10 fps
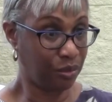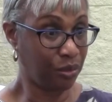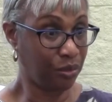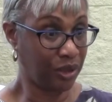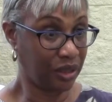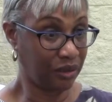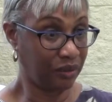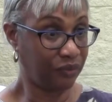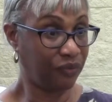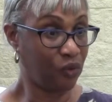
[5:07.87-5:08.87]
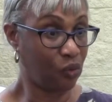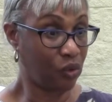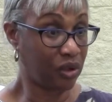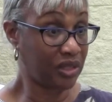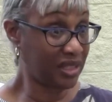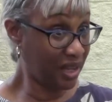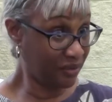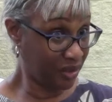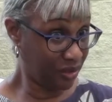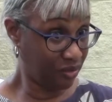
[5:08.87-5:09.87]
we went for
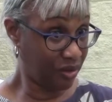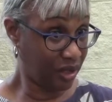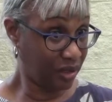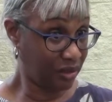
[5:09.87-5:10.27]
7th grade.